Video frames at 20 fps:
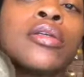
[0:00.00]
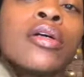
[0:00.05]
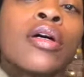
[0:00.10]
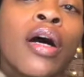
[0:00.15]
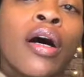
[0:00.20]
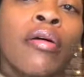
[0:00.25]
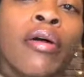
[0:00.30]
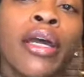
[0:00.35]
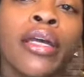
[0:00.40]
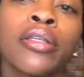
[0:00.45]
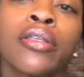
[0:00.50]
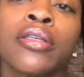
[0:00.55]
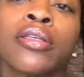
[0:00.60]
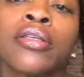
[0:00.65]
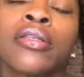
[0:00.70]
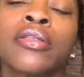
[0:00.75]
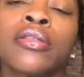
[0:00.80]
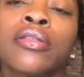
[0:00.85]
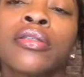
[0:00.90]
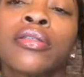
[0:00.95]
All right.
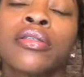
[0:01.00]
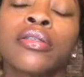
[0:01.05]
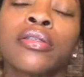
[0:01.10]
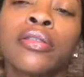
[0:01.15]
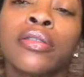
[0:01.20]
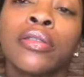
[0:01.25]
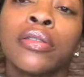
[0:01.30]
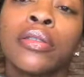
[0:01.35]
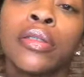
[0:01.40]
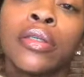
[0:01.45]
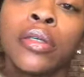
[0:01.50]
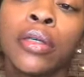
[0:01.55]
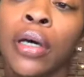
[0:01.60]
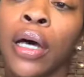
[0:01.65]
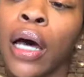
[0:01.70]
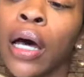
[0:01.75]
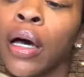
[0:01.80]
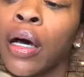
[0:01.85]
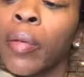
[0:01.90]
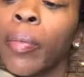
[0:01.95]

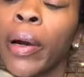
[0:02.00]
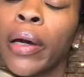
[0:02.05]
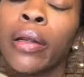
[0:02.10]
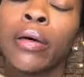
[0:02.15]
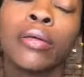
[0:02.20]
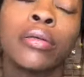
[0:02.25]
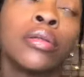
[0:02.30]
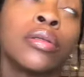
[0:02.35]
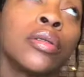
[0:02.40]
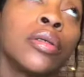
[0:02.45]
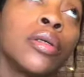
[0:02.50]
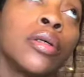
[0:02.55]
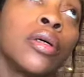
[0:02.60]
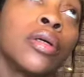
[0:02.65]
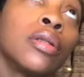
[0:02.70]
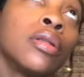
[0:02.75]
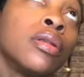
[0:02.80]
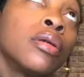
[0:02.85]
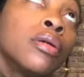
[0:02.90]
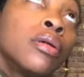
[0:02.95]
I hope I don't.
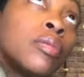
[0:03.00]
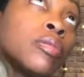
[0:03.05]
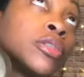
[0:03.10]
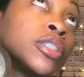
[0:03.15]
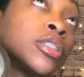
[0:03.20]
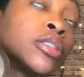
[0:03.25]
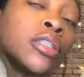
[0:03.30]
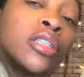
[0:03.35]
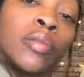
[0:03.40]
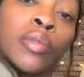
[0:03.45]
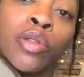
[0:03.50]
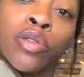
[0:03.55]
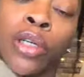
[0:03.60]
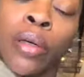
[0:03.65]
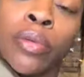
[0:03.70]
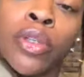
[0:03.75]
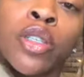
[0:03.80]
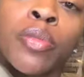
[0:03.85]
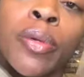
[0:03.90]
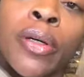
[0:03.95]
Lord, please don't let me drop
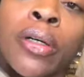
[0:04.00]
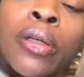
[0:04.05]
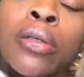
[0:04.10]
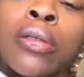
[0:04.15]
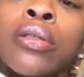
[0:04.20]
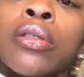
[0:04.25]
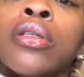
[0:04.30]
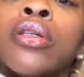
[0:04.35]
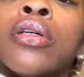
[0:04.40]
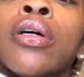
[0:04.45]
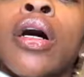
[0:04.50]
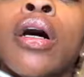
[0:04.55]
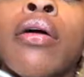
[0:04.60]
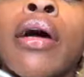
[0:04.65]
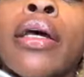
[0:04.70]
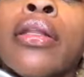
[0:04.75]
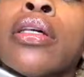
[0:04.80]
this bowl. All right.